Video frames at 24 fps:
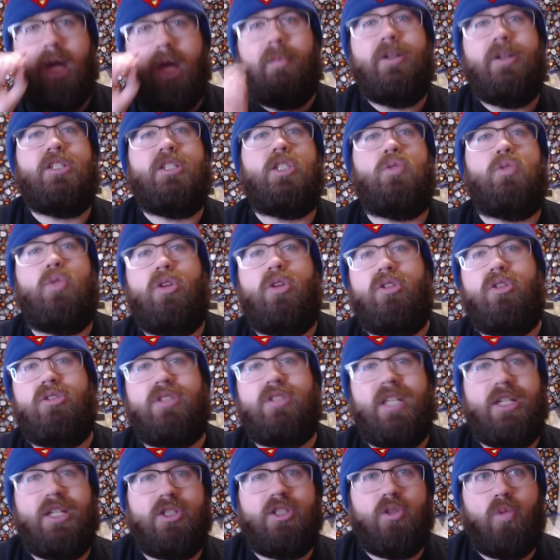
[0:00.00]
But it's just one of those
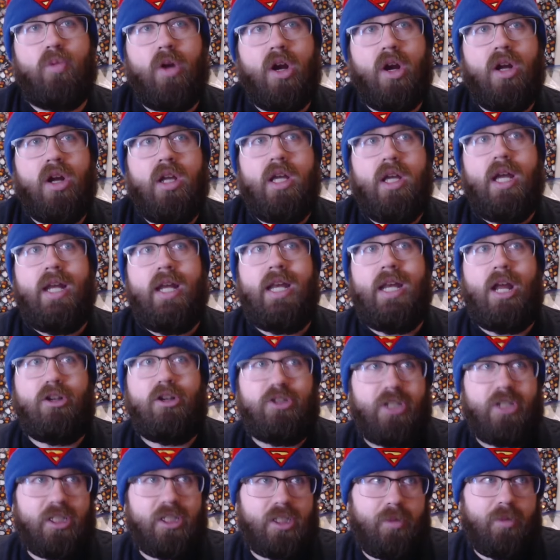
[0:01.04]
things to where now
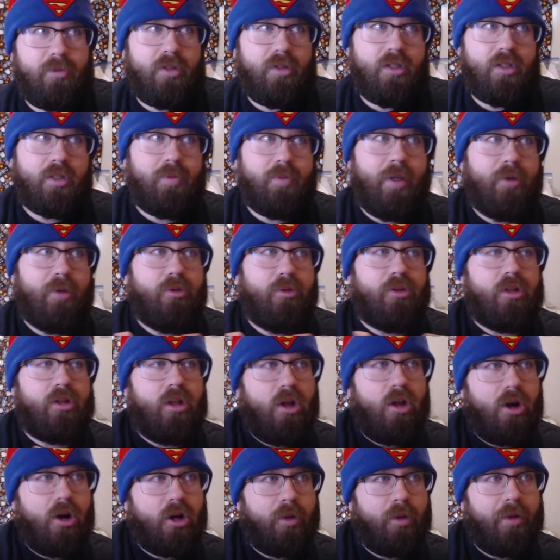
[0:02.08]
she has something to speak with
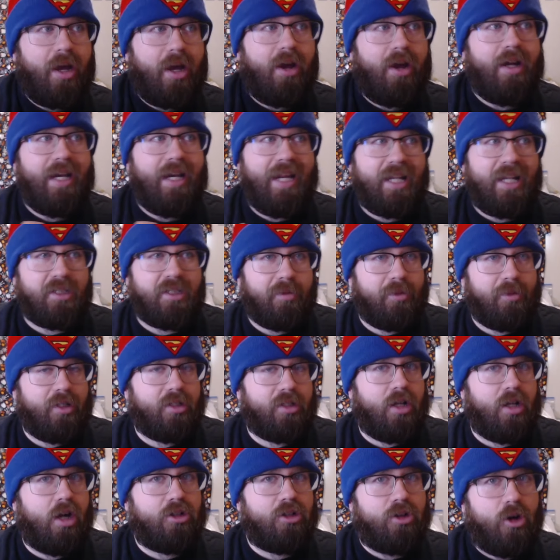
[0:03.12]
Clark about and he has something to
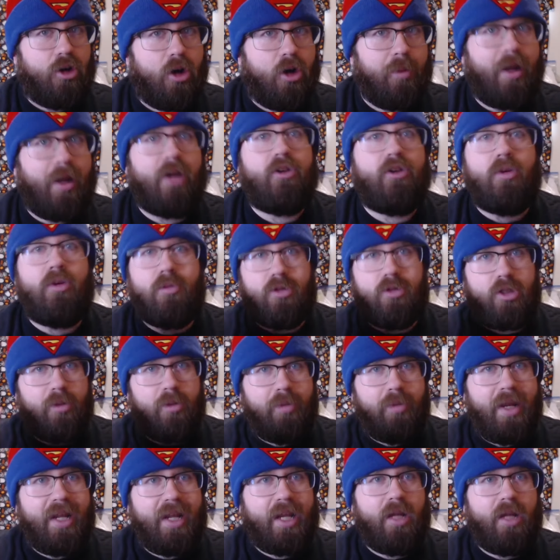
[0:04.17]
talk to her about in terms of the
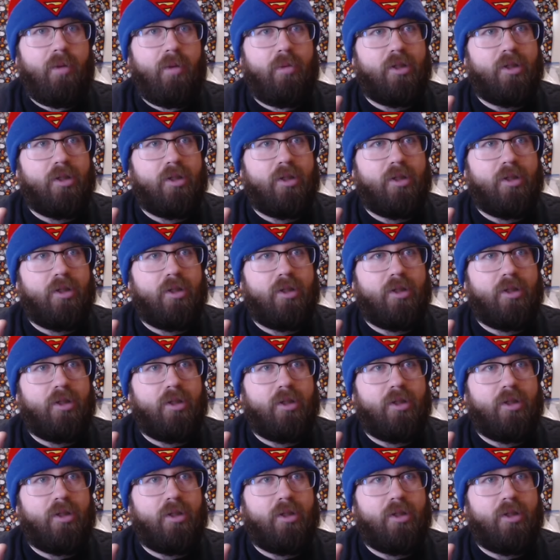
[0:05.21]
beacon.